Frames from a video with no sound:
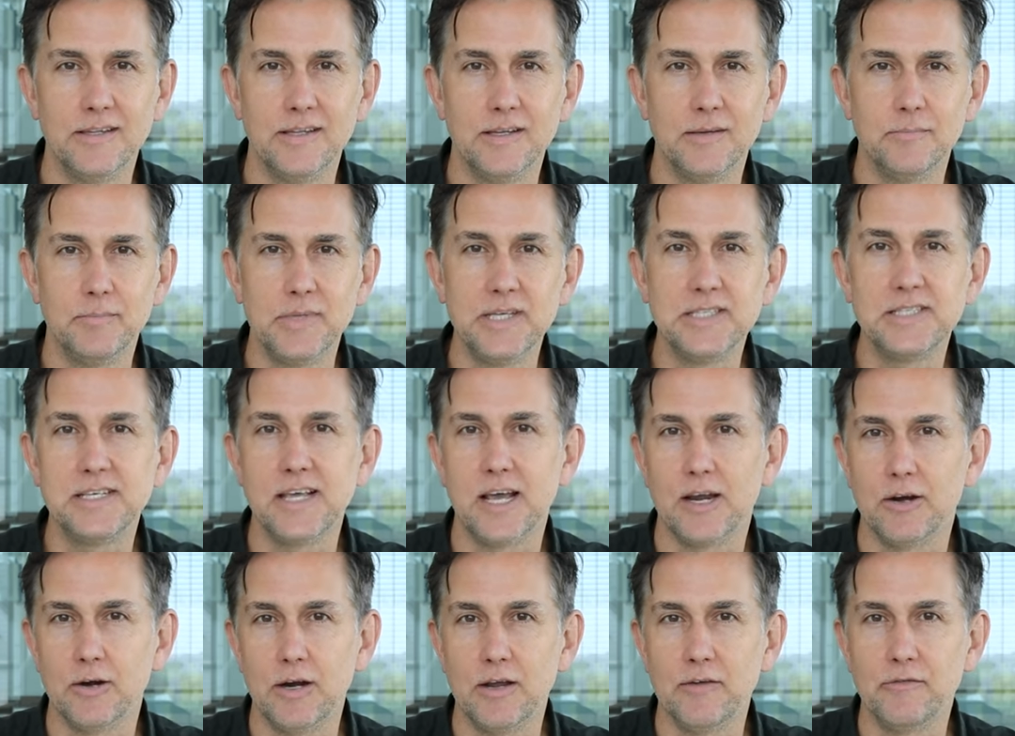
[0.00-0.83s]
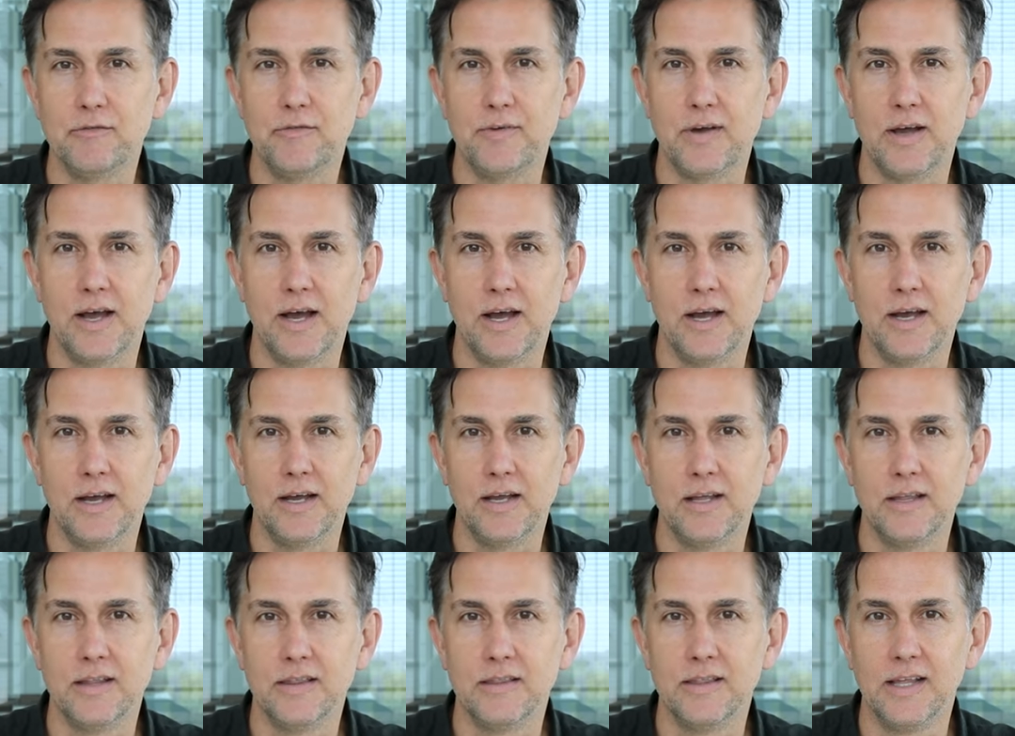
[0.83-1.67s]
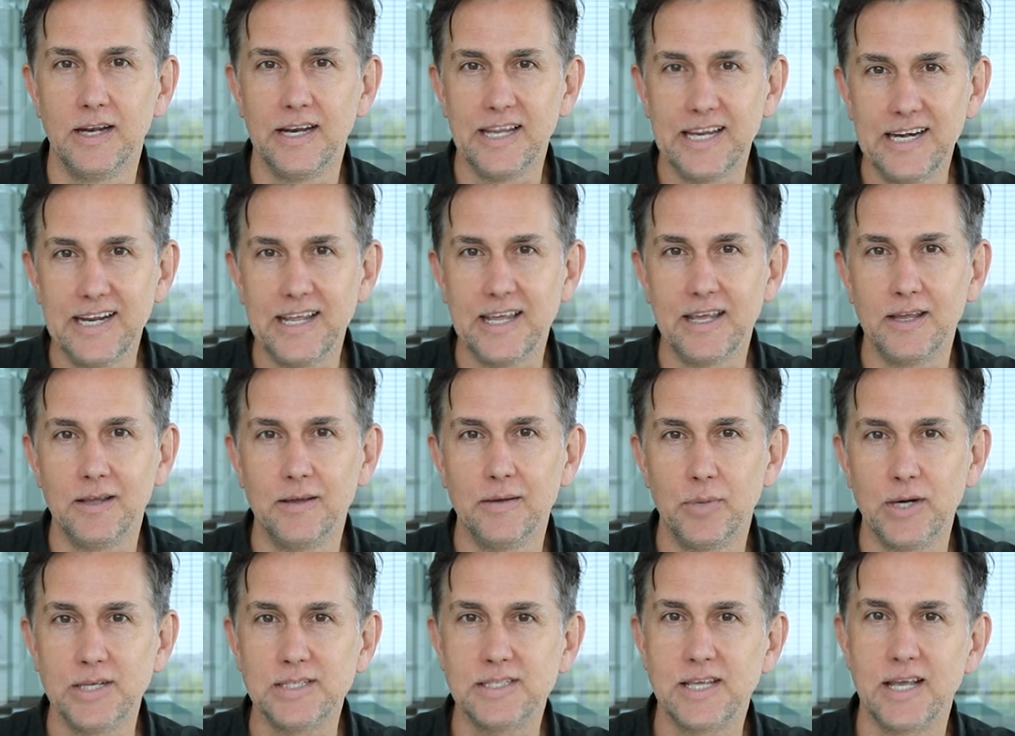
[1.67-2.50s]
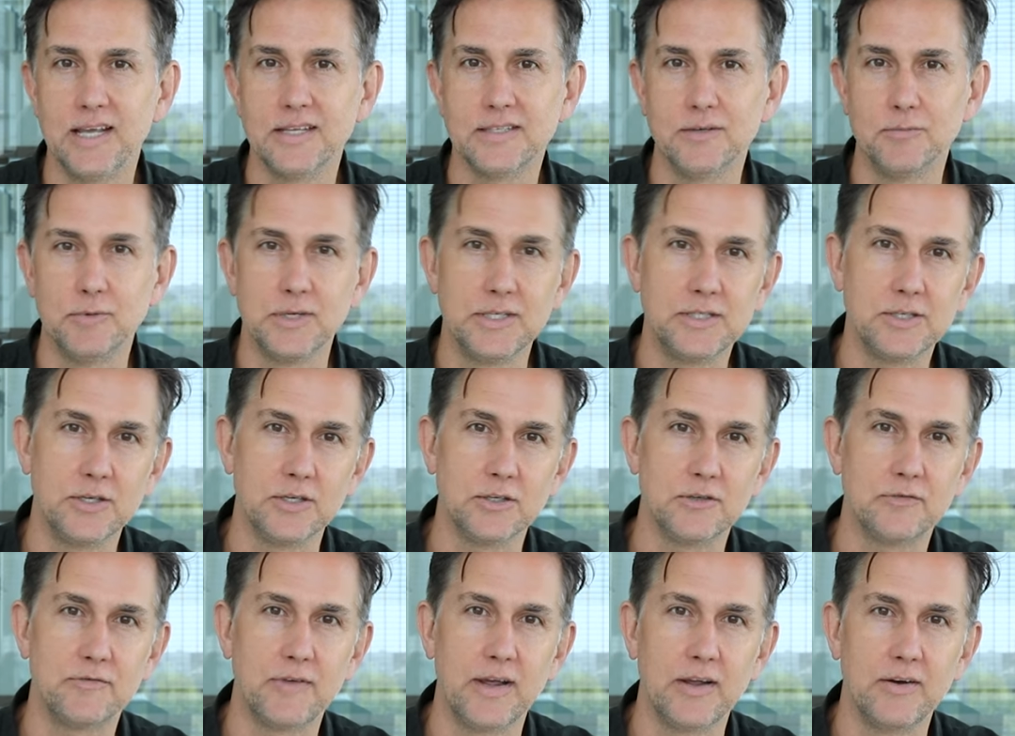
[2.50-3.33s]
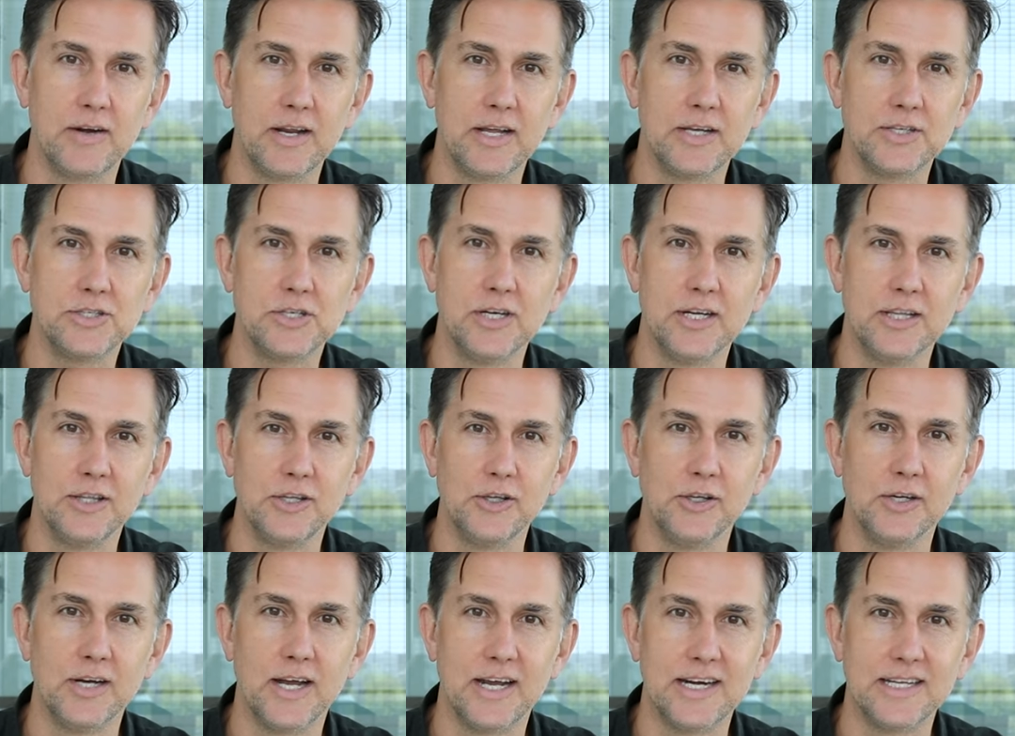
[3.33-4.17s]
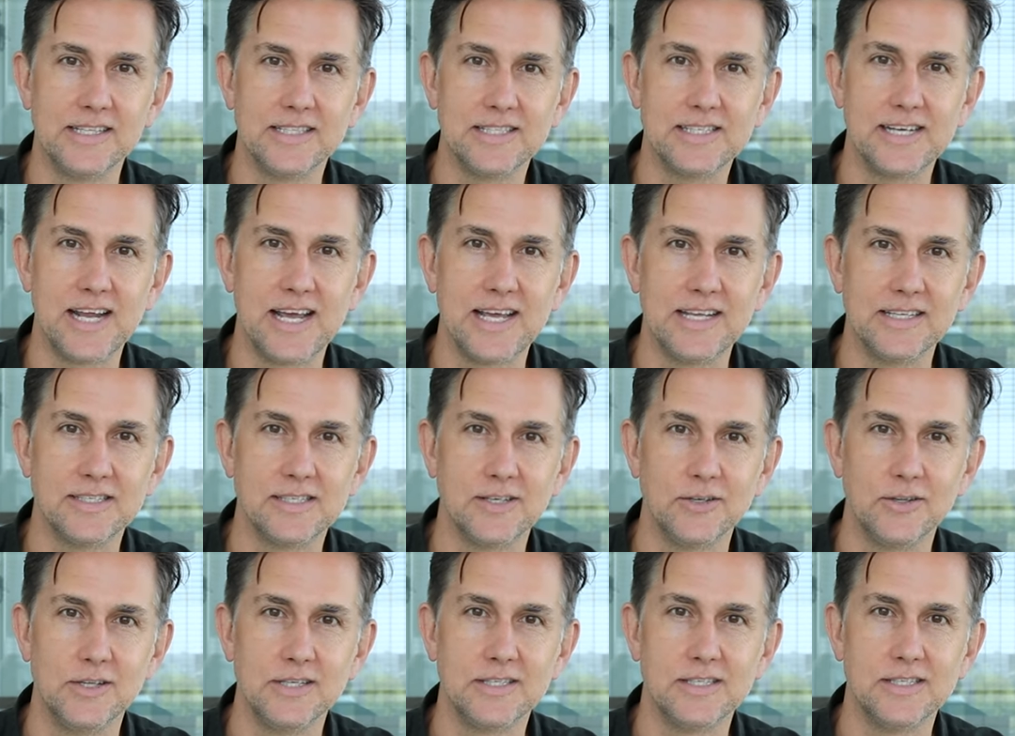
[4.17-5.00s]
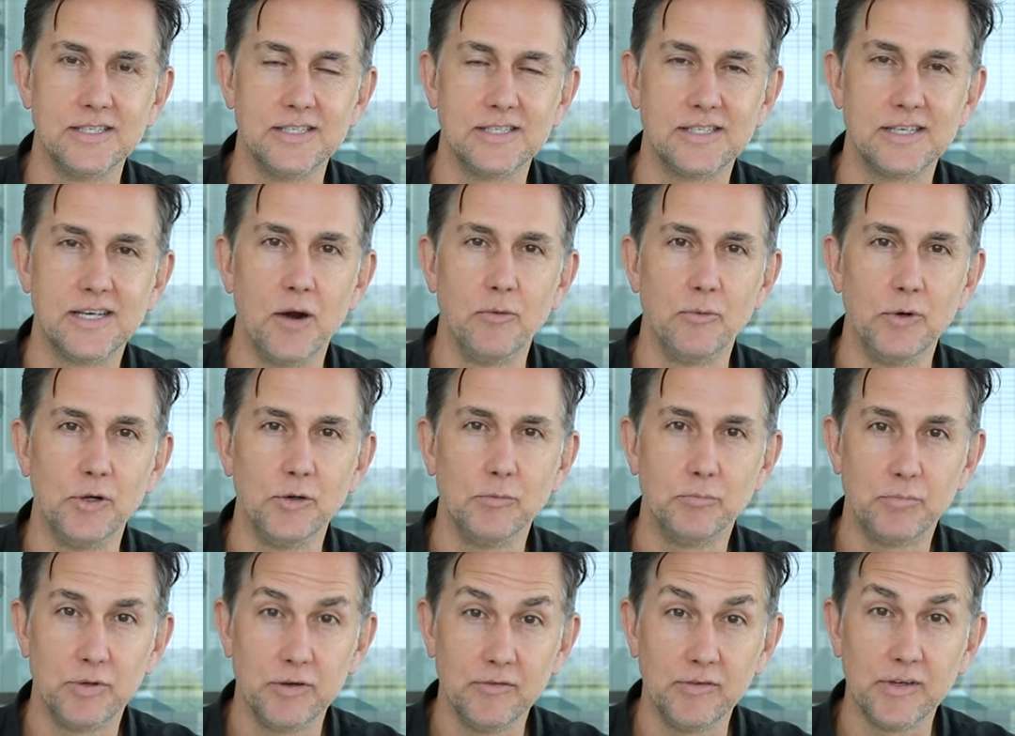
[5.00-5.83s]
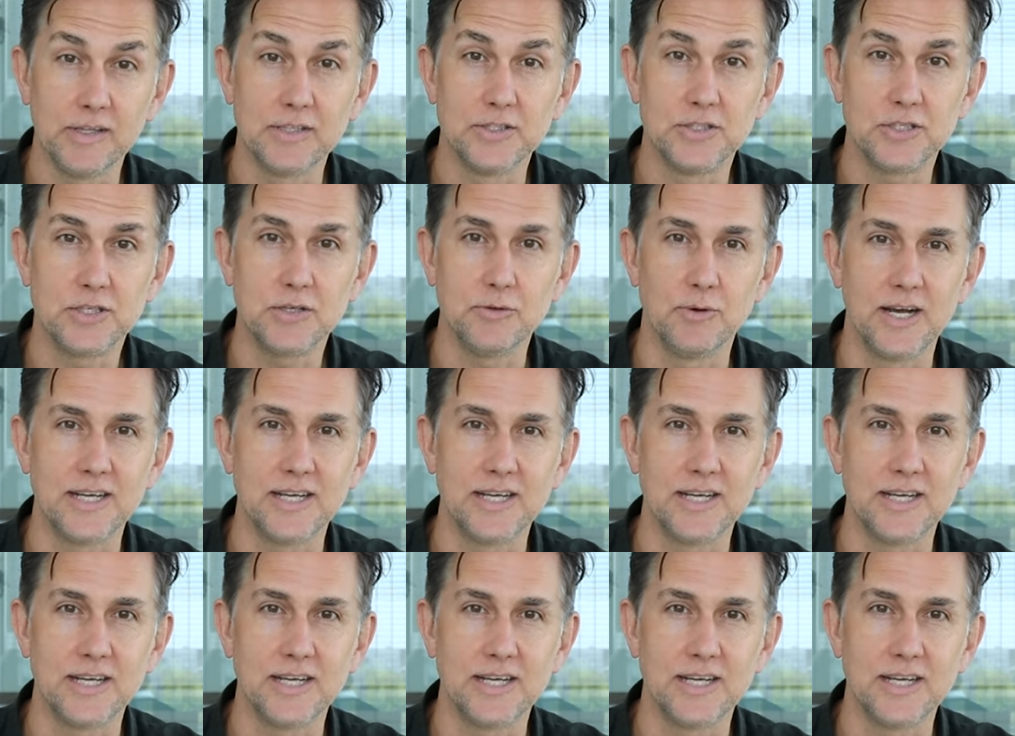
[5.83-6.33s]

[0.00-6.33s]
The BCRF are the leading breast cancer research foundation in the United States, so this is a real privilege to